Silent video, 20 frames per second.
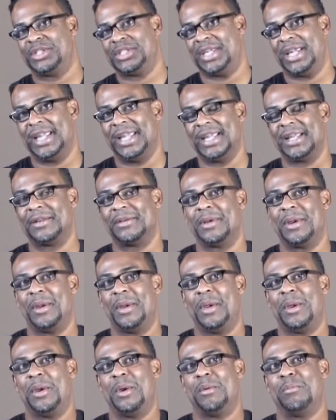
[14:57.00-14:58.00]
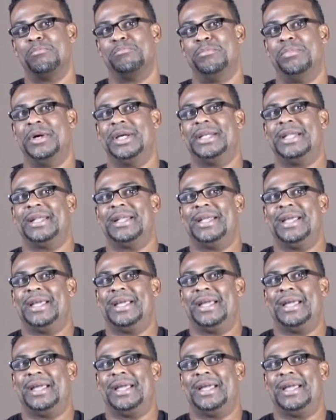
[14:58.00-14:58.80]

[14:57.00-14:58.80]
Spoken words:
say it, but